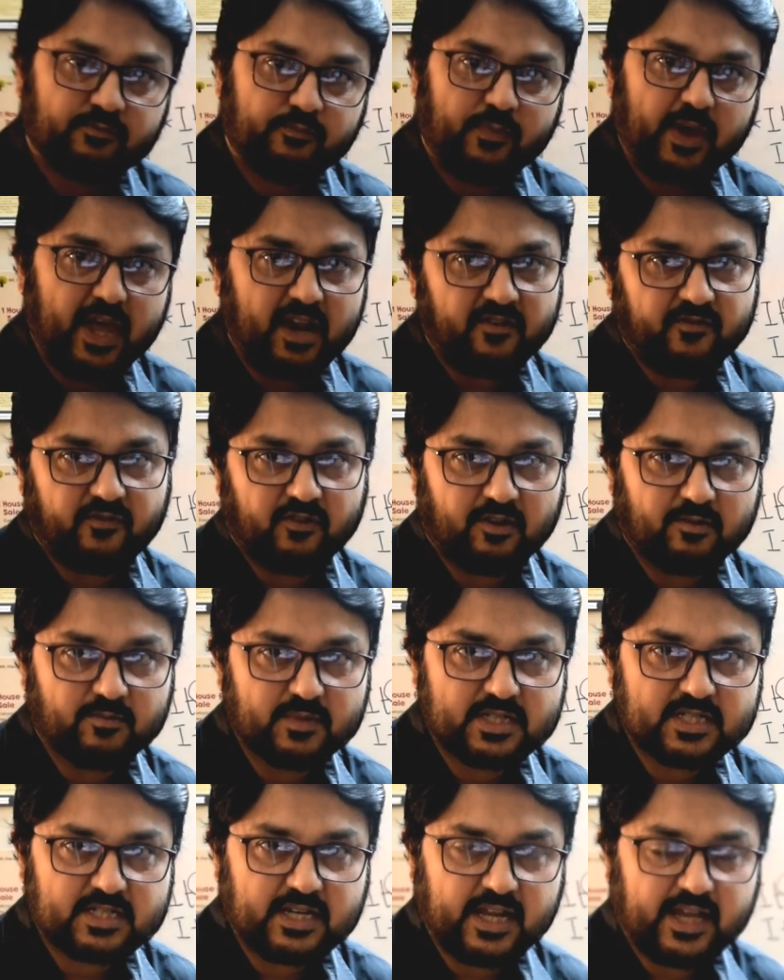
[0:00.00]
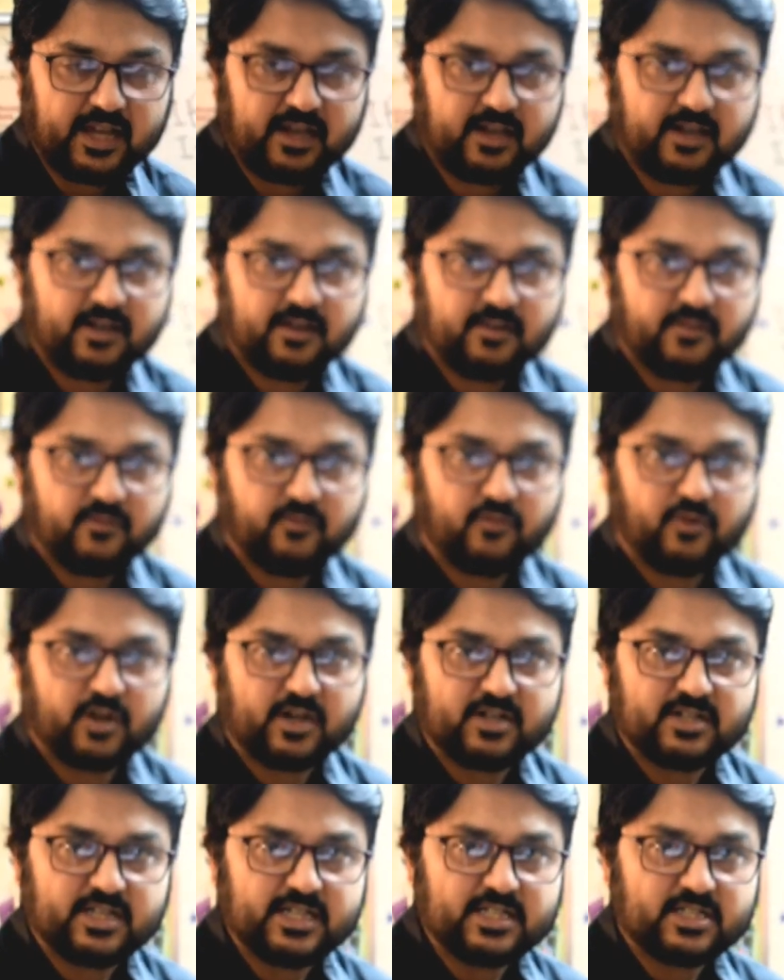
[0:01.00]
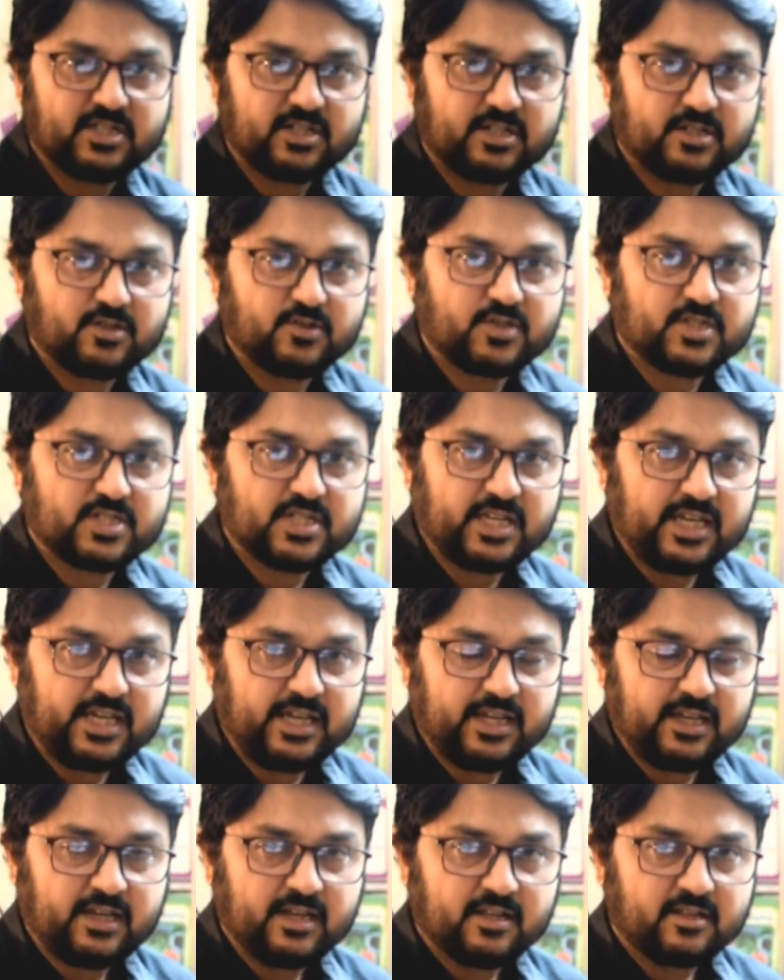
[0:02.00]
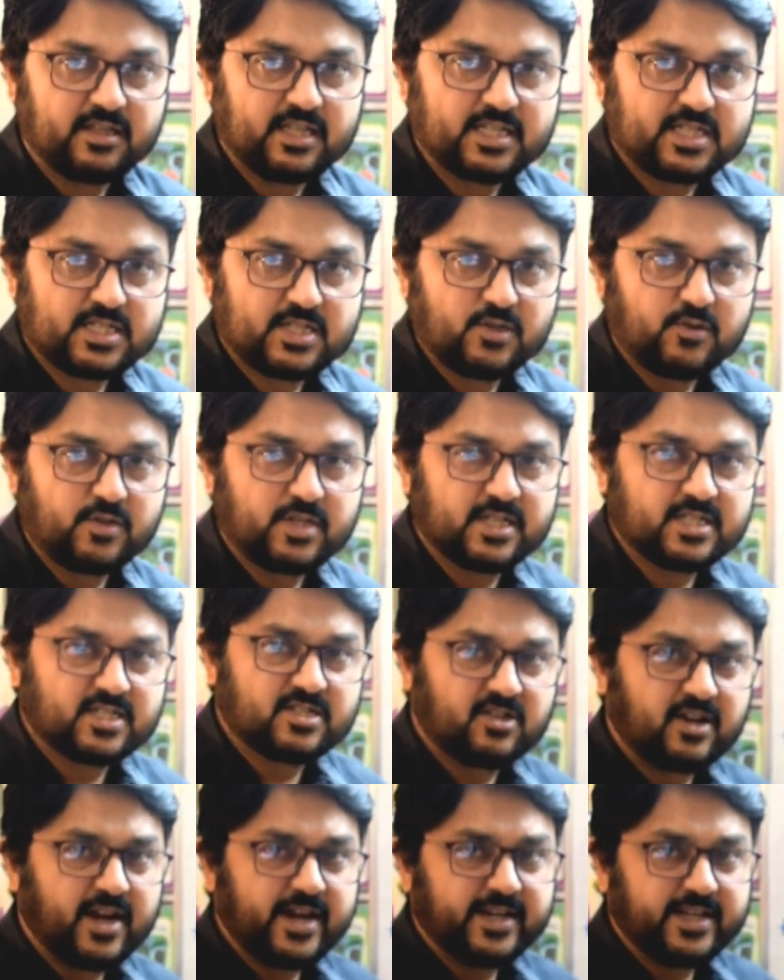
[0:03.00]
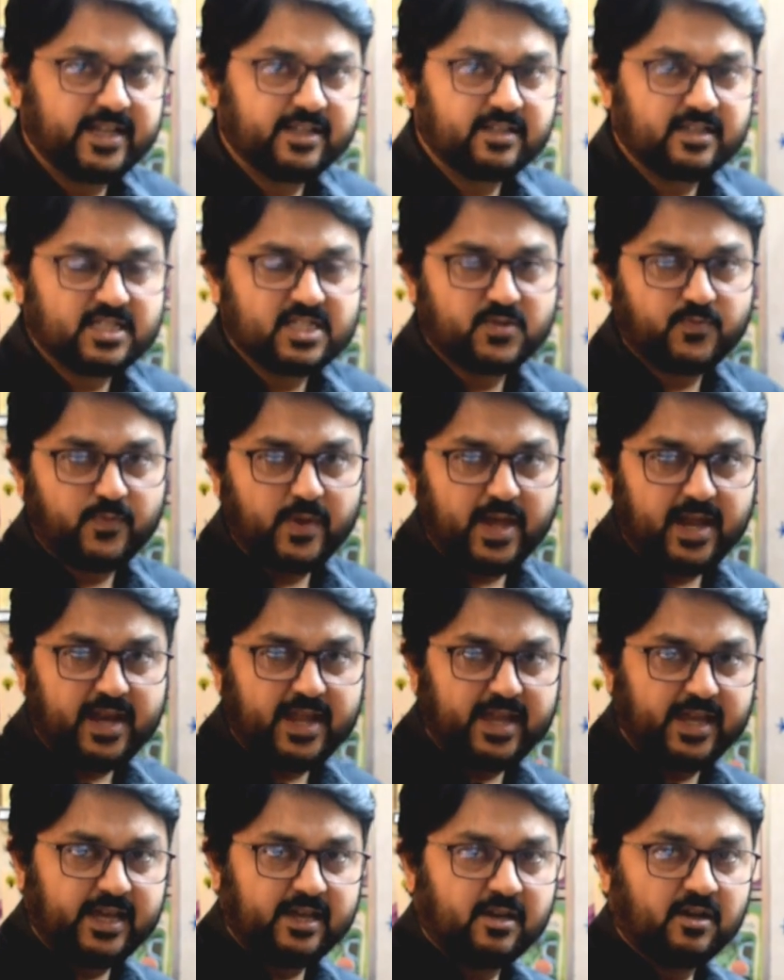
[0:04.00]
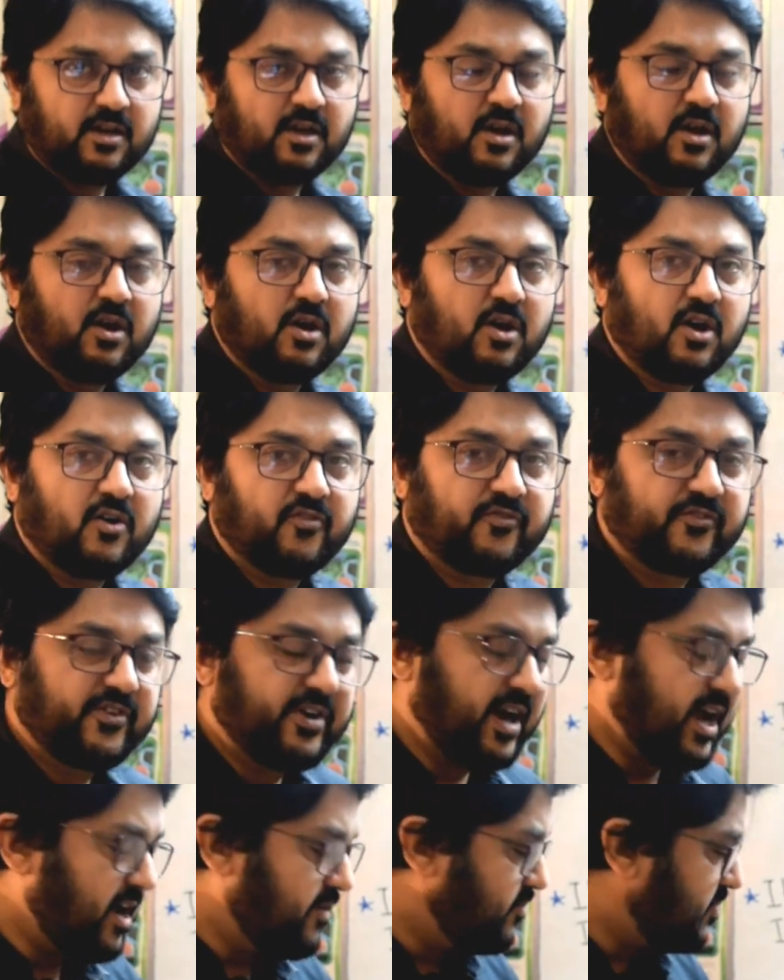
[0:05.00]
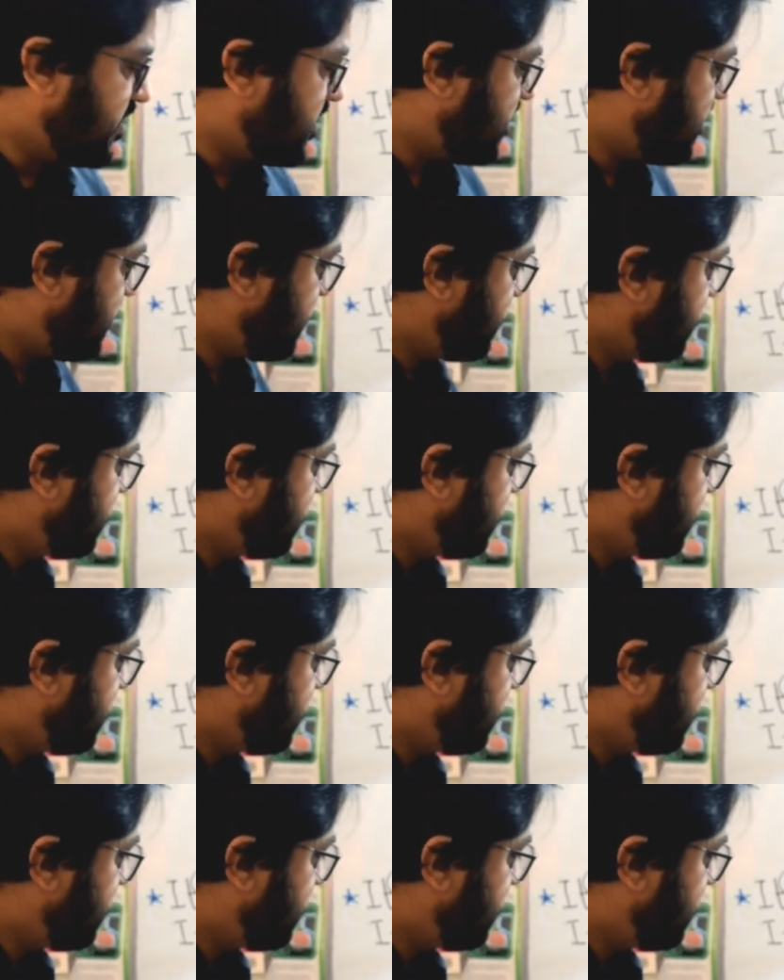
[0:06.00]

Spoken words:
painful mistake for a teacher to see the students writing the spelling of grammar